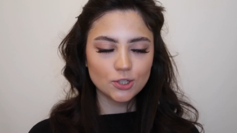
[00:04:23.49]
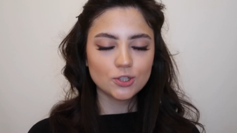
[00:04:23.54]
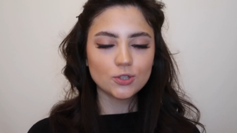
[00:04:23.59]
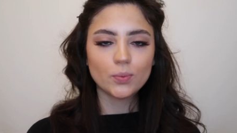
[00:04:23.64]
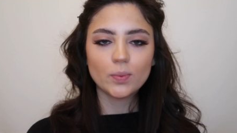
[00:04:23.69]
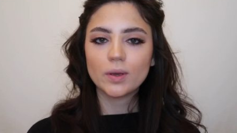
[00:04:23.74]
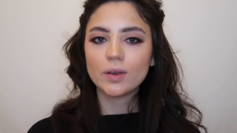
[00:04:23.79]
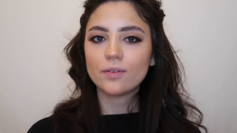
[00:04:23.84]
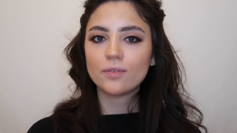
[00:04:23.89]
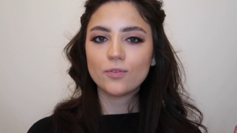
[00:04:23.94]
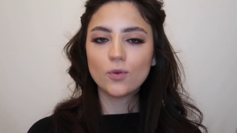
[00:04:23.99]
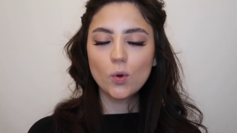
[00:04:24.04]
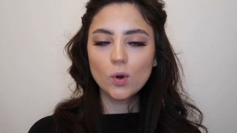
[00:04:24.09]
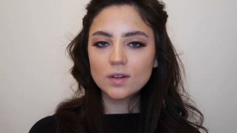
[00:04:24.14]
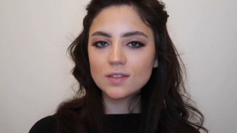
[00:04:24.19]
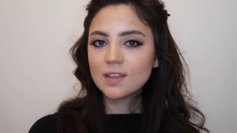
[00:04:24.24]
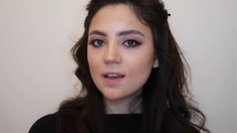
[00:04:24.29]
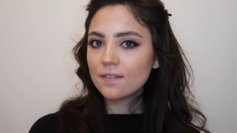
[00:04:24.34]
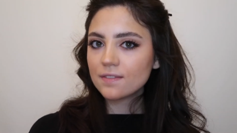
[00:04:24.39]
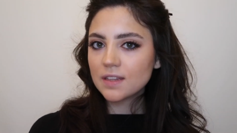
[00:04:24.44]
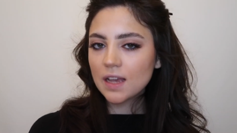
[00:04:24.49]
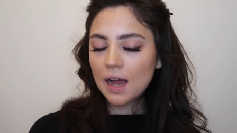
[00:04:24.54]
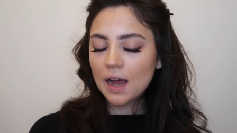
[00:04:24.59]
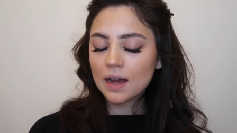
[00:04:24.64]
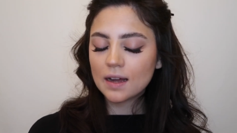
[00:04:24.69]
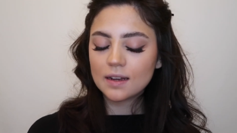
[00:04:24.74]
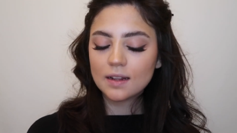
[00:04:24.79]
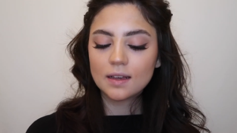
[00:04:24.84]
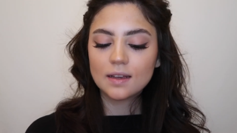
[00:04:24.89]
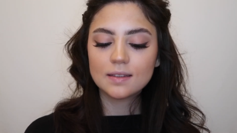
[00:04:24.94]
so we of course have to
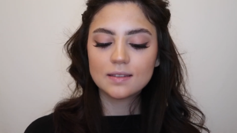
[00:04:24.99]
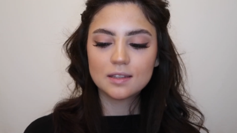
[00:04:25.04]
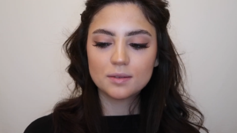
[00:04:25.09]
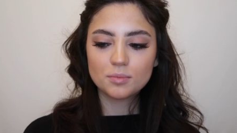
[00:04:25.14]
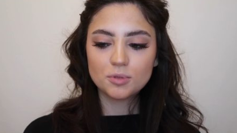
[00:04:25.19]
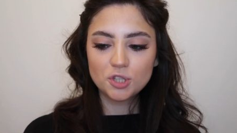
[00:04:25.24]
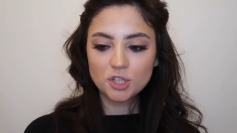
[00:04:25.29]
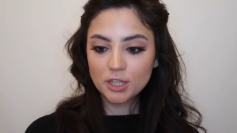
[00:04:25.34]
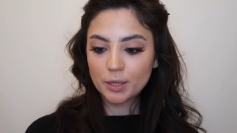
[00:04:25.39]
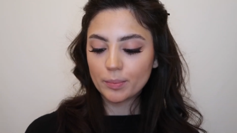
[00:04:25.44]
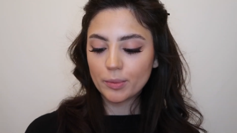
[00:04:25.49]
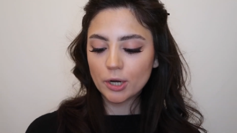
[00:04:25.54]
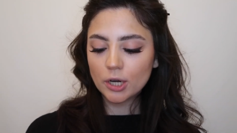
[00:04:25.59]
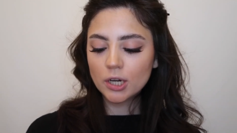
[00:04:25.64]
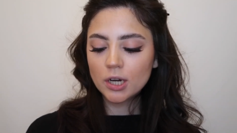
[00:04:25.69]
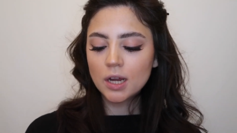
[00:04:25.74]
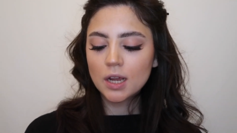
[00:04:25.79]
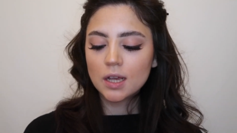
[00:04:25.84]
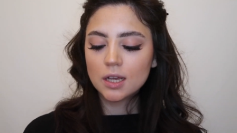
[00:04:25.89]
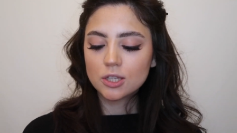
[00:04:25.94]
add some shimmer.